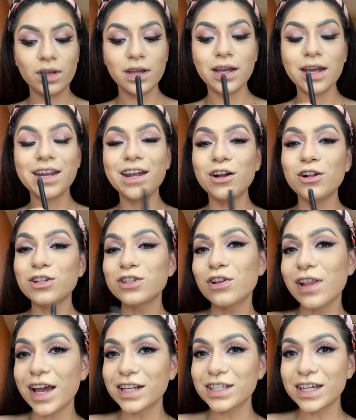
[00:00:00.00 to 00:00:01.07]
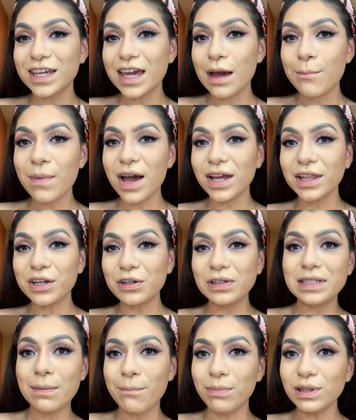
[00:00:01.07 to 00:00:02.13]
And I also like to get my little
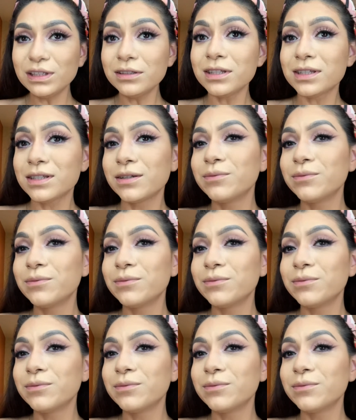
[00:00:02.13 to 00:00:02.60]
dimples.